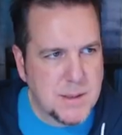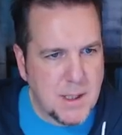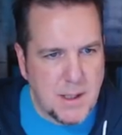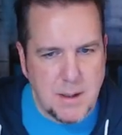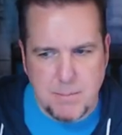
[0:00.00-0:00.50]

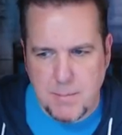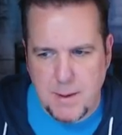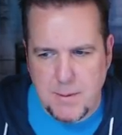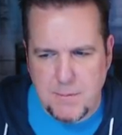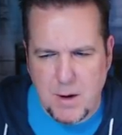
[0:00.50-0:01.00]
Um,
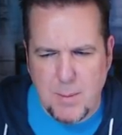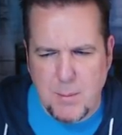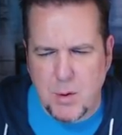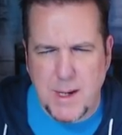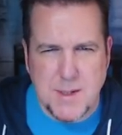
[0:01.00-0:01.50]
if I
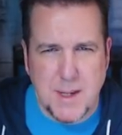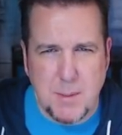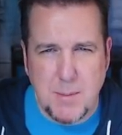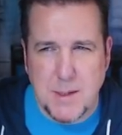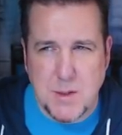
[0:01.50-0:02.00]
remember right, it's like
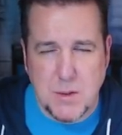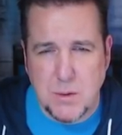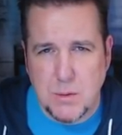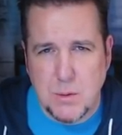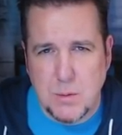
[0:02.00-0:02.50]
maybe a
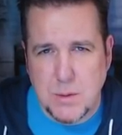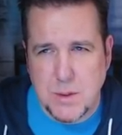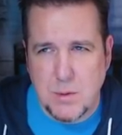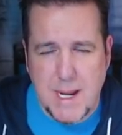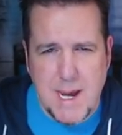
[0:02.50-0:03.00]
two,
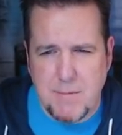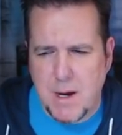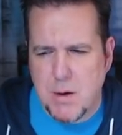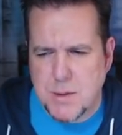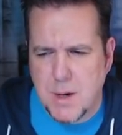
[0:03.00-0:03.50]
two and a half
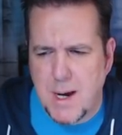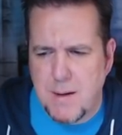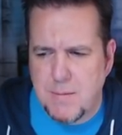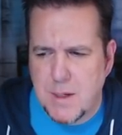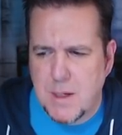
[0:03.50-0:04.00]
hour
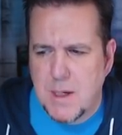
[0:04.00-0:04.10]
drive.